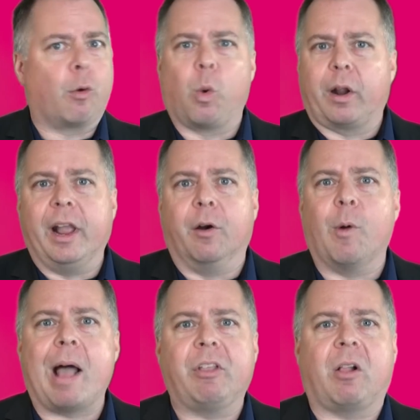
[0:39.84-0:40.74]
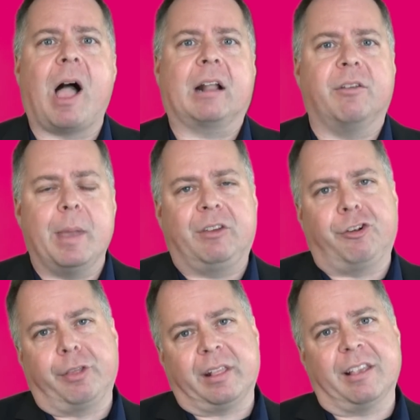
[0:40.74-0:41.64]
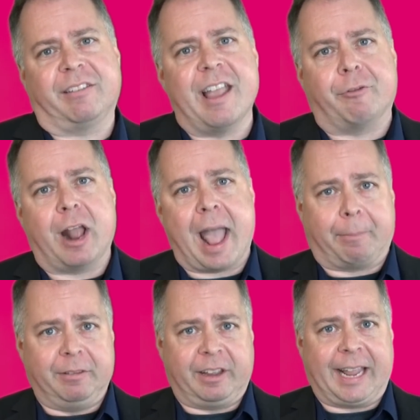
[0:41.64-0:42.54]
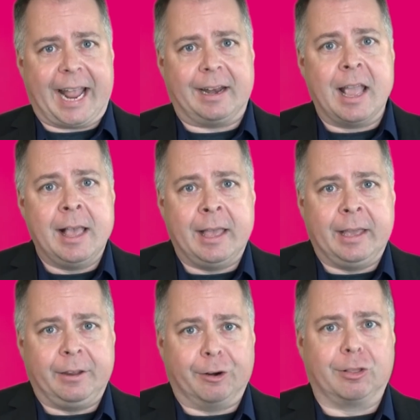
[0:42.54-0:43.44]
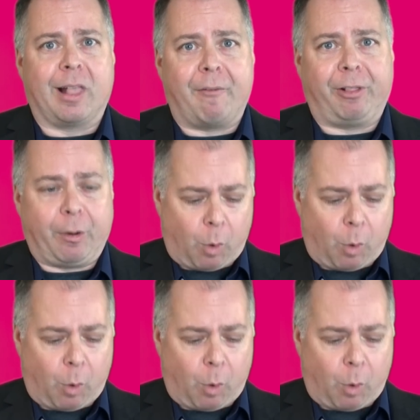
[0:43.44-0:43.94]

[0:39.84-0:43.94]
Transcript: are working around the clock to make sure that this never happens again. Your lovely